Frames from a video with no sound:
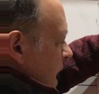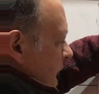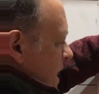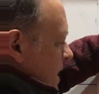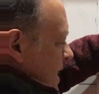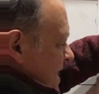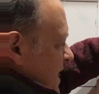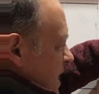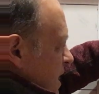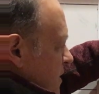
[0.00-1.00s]
and this
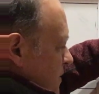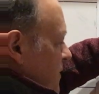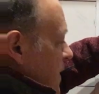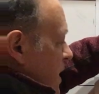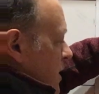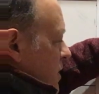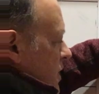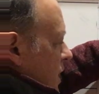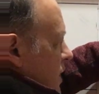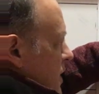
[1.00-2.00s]
thing feels
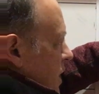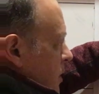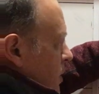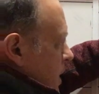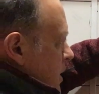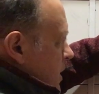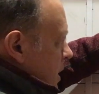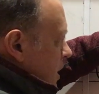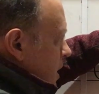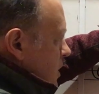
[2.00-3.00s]
like it's out of place
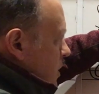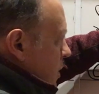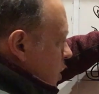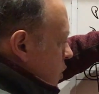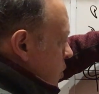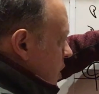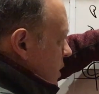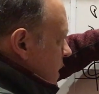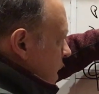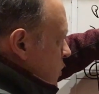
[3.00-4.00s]
and needs to go
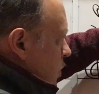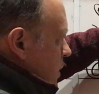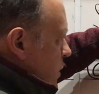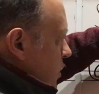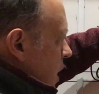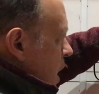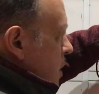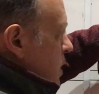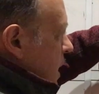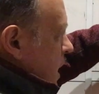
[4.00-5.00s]
downward. So
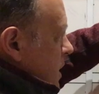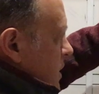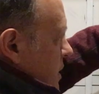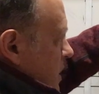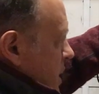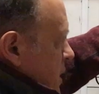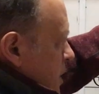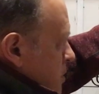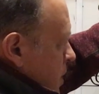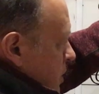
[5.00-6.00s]
because these
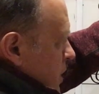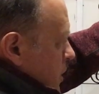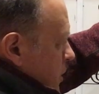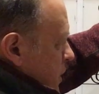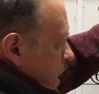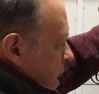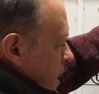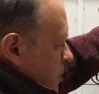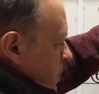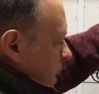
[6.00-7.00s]
components are staying
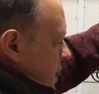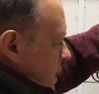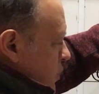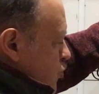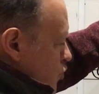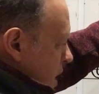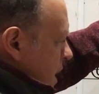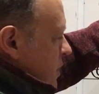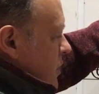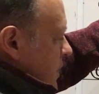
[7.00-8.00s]
in place, it
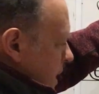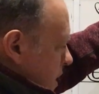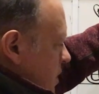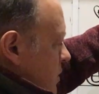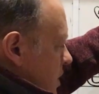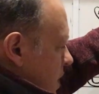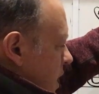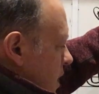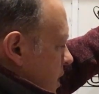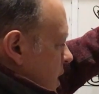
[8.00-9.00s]
rather sounds
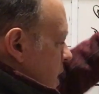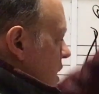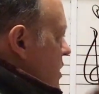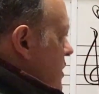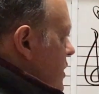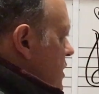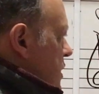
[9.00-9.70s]
like this is a